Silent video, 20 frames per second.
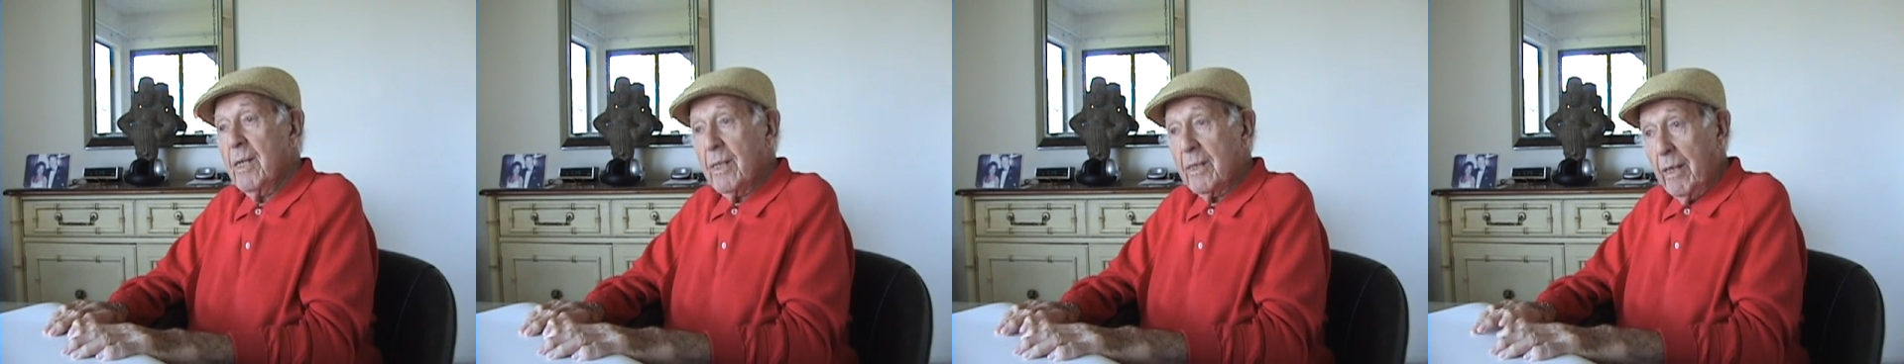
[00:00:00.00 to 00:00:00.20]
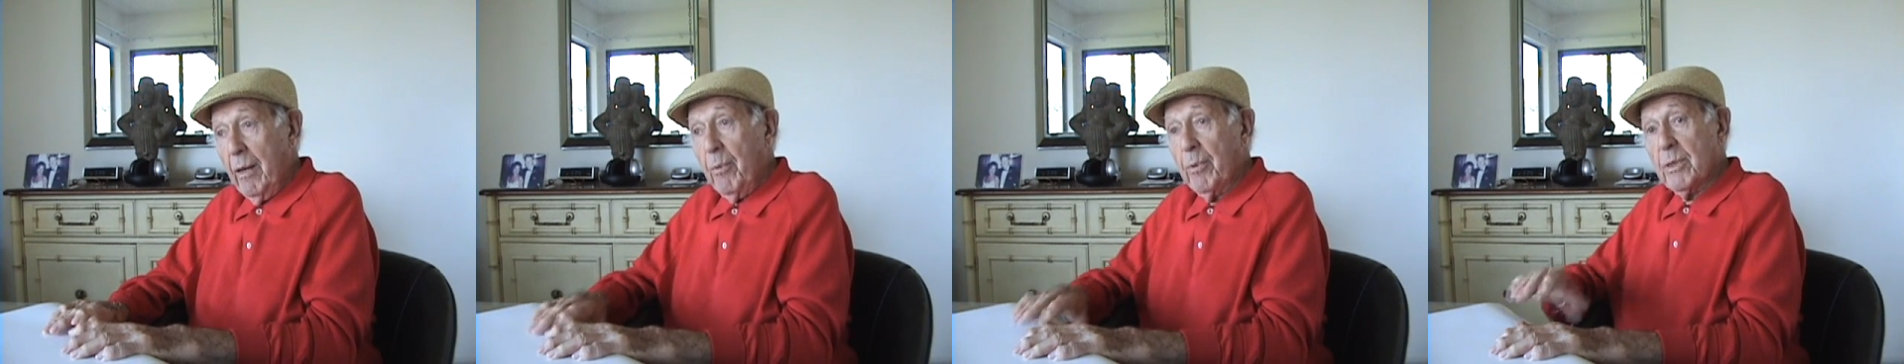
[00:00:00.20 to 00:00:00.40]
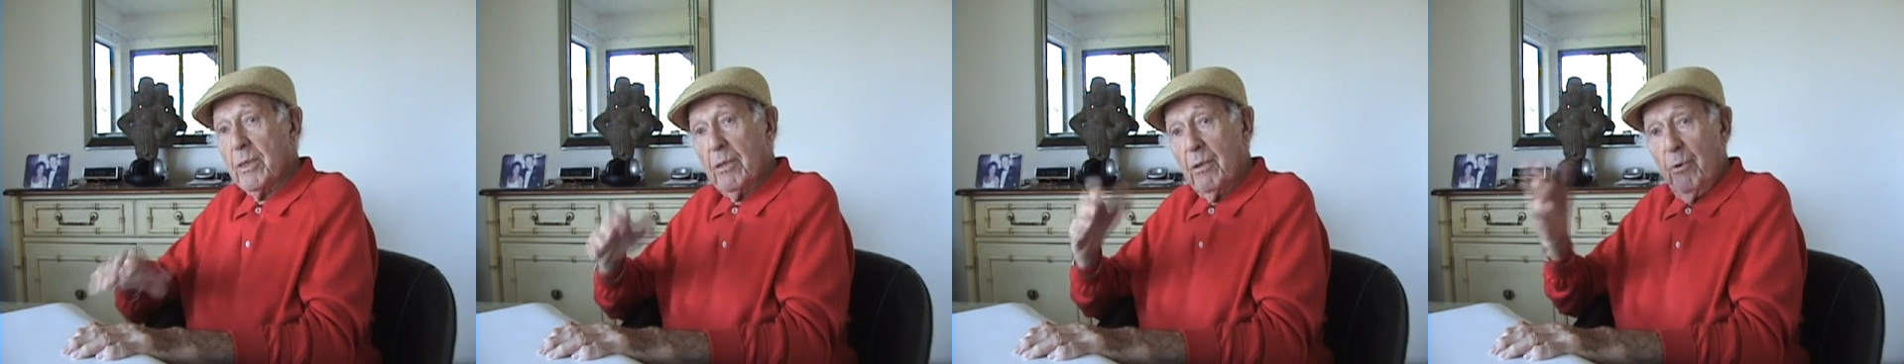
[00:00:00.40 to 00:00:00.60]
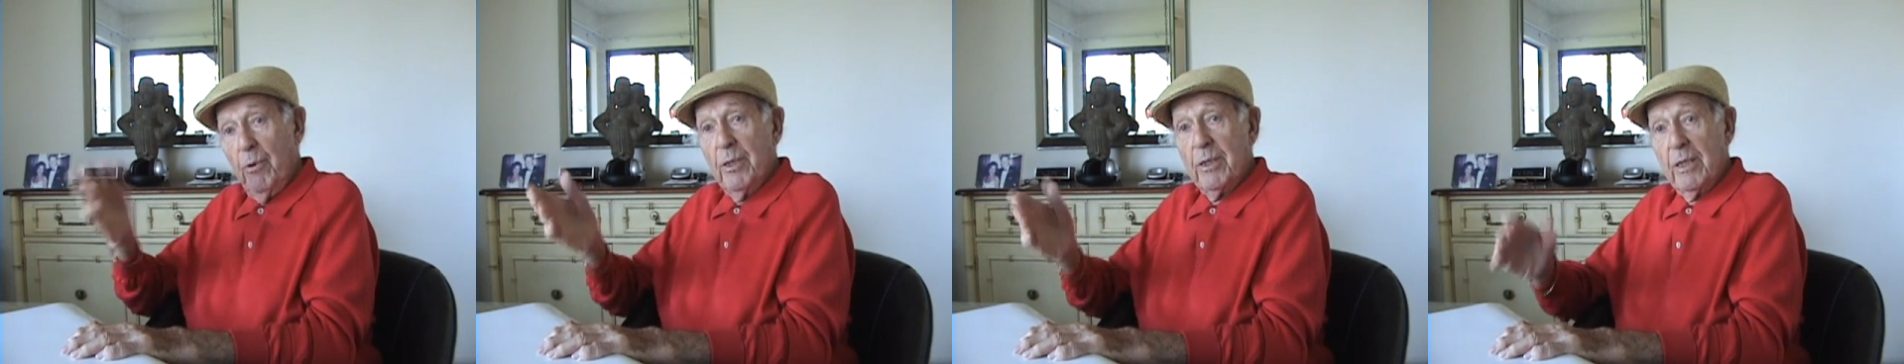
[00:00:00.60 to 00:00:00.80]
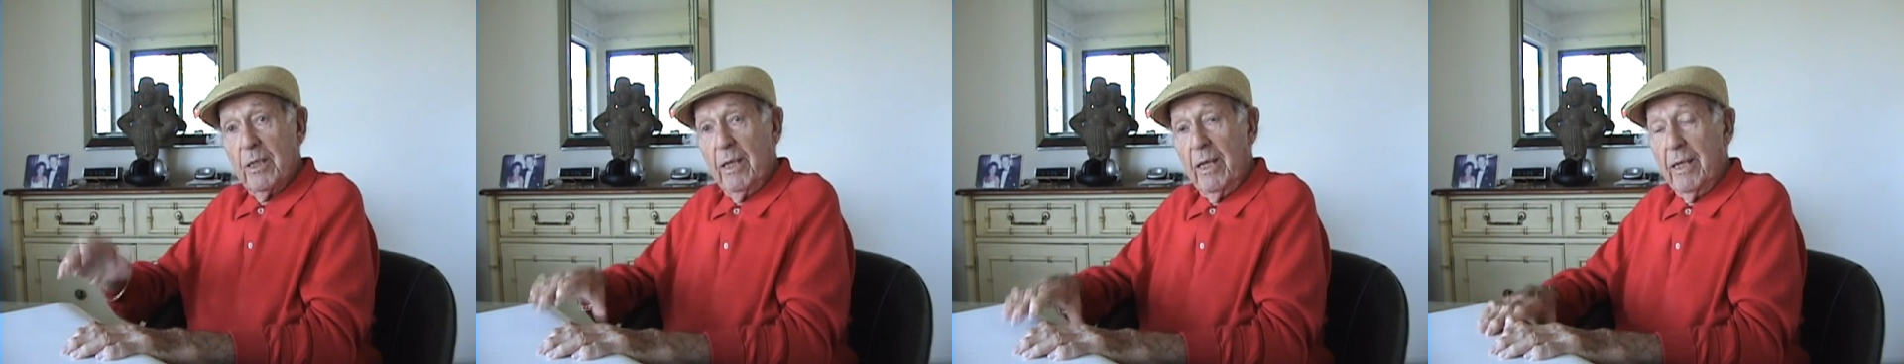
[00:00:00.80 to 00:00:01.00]
That was the
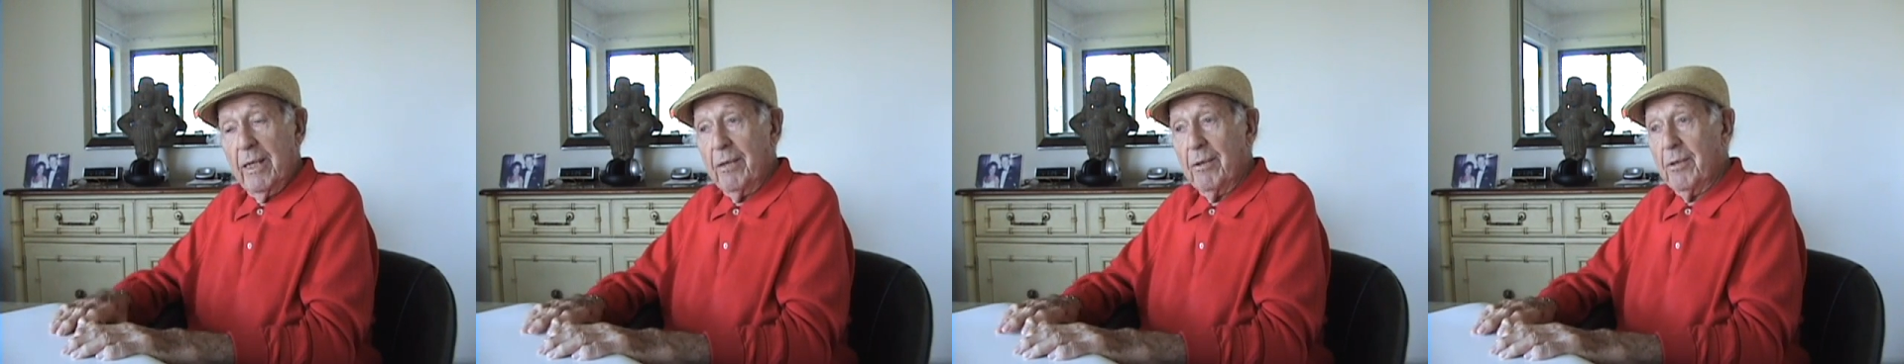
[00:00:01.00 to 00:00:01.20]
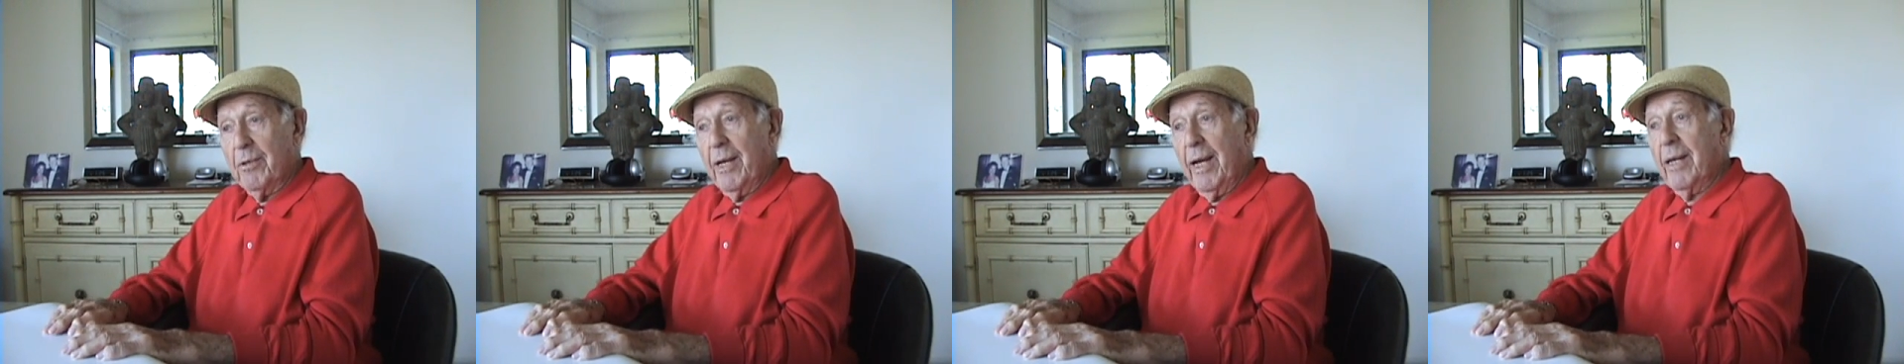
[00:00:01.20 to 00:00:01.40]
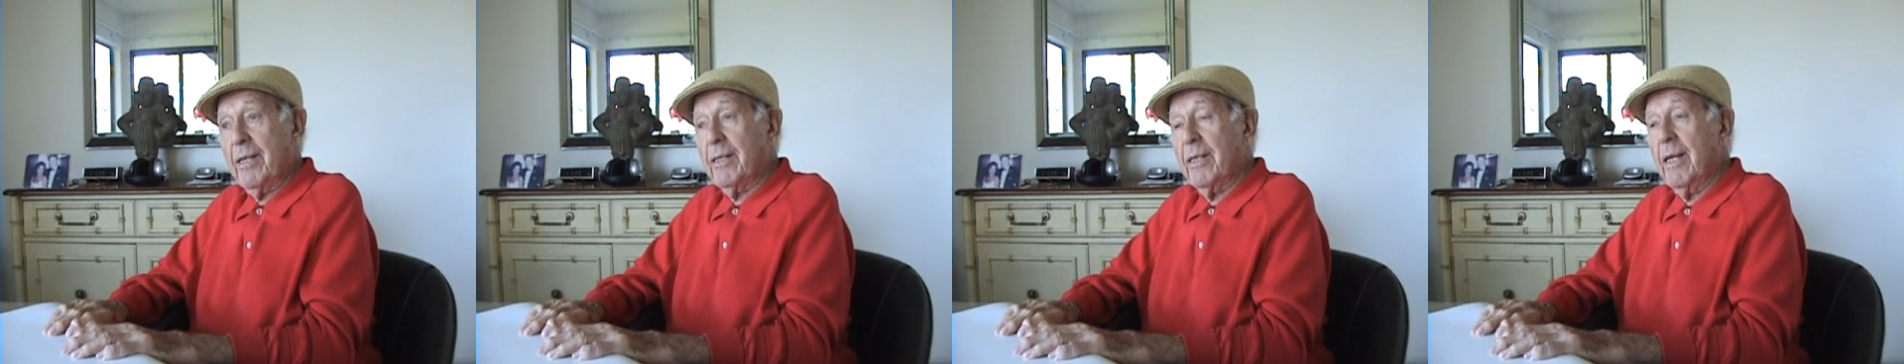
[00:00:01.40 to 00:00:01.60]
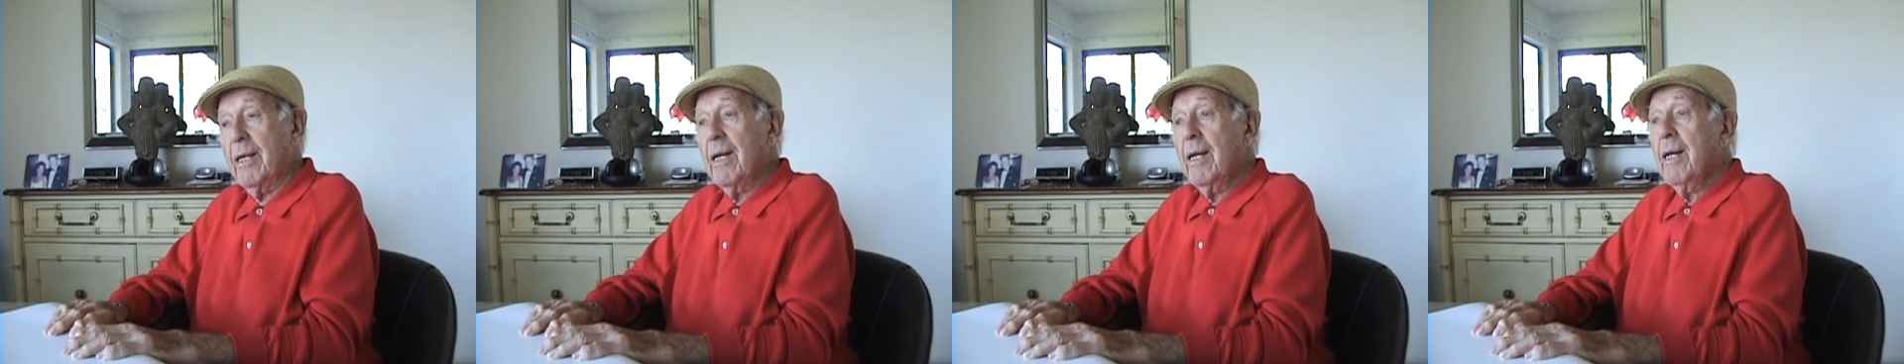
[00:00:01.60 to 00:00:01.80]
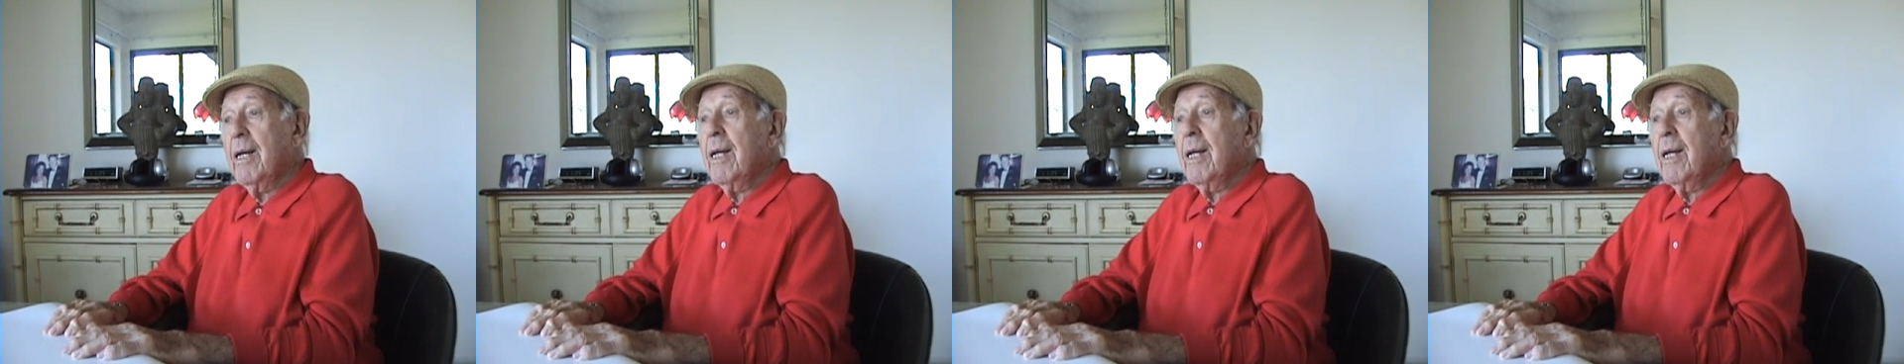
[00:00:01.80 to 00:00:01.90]
originator of that thing.